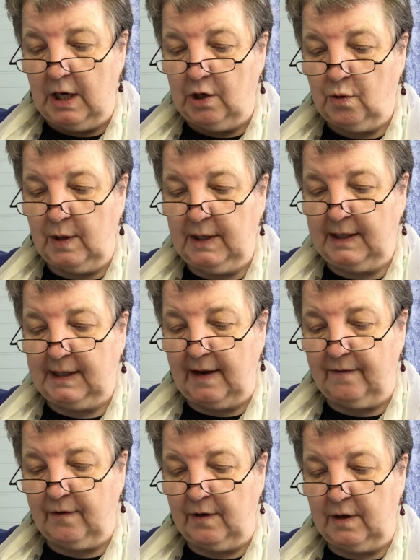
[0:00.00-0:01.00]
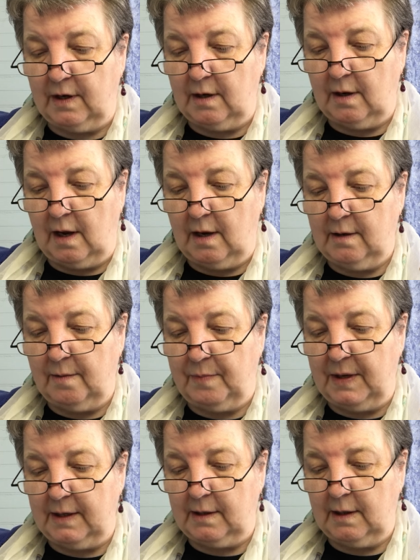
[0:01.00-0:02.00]
27 and a
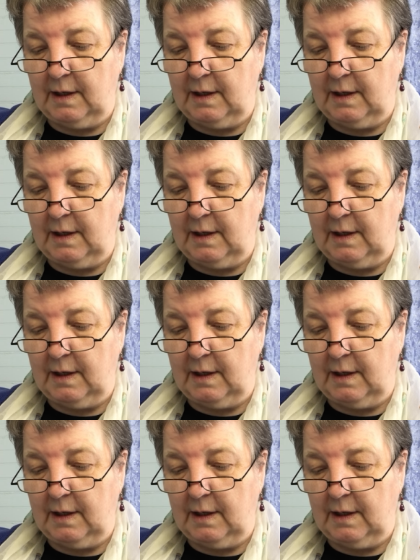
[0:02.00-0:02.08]
bit